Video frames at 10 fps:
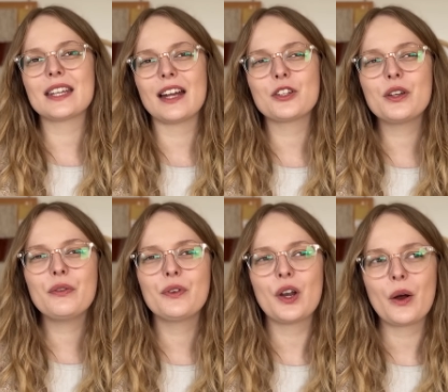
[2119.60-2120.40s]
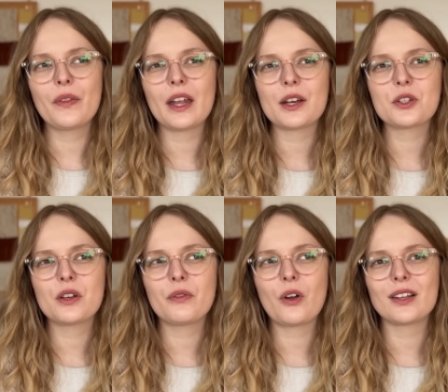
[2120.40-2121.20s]
should have known that I should
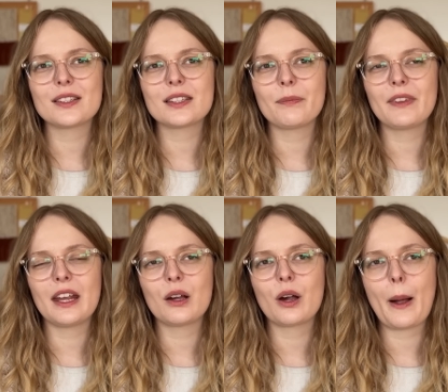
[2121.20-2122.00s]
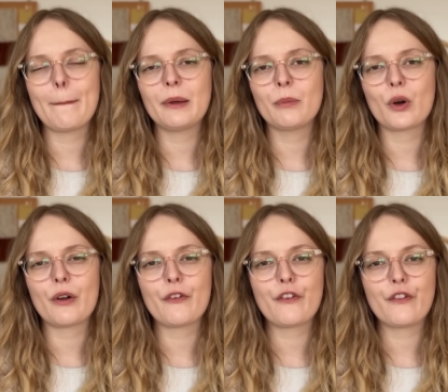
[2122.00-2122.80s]
have gotten something a bit
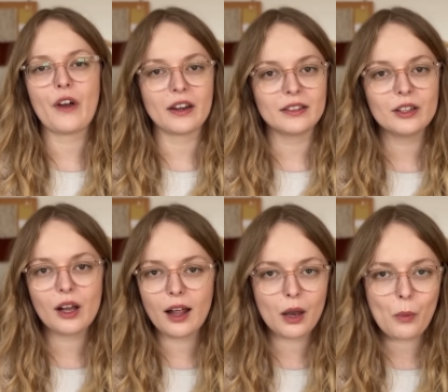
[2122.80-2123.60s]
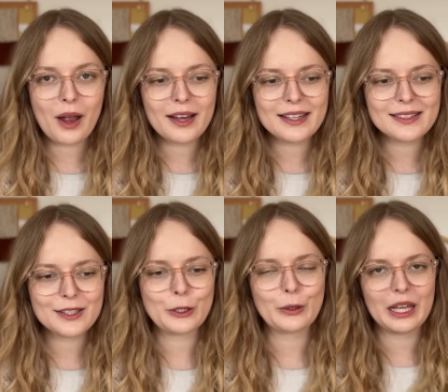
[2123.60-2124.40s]
more fun color-wise
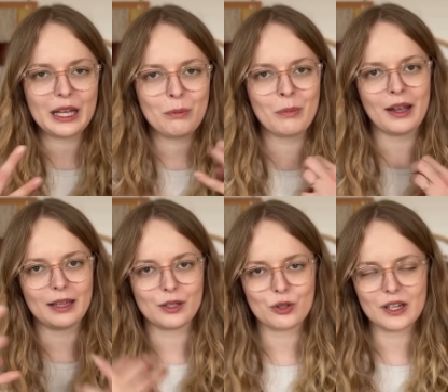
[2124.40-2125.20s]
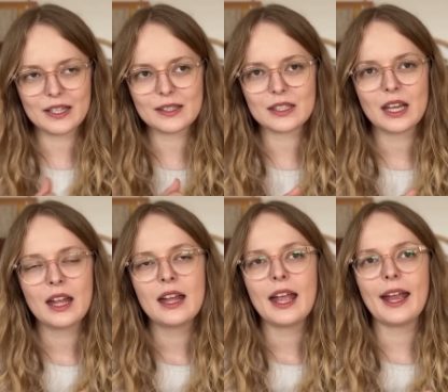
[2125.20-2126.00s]
to keep my interest.
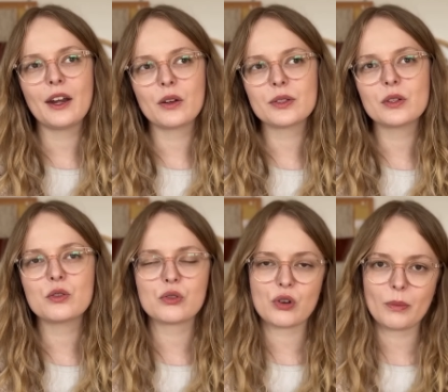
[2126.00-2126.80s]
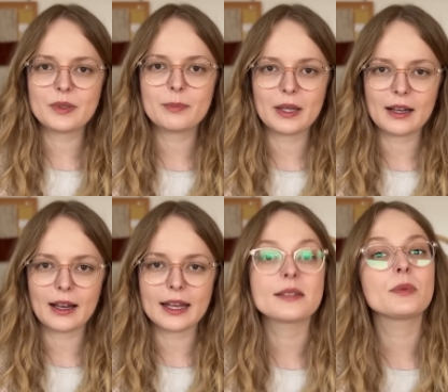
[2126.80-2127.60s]
And also drop spindle
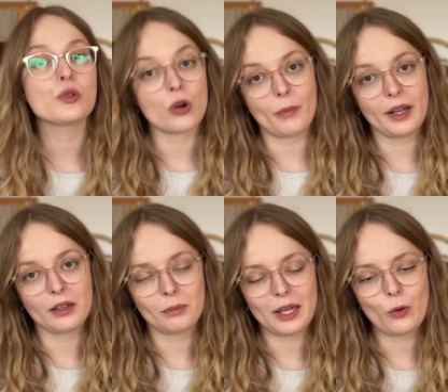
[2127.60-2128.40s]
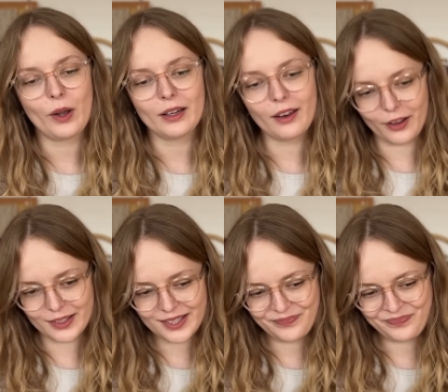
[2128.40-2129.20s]
has been dropping on me quite a lot.